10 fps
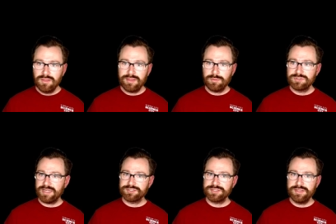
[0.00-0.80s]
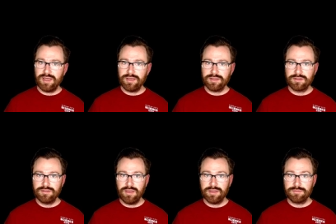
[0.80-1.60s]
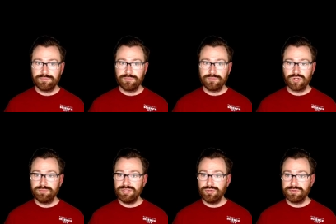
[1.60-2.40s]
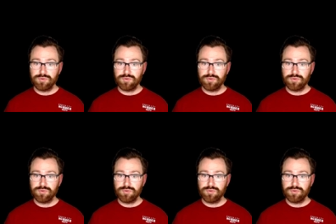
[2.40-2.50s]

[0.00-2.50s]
that was actually uh, uh, could be used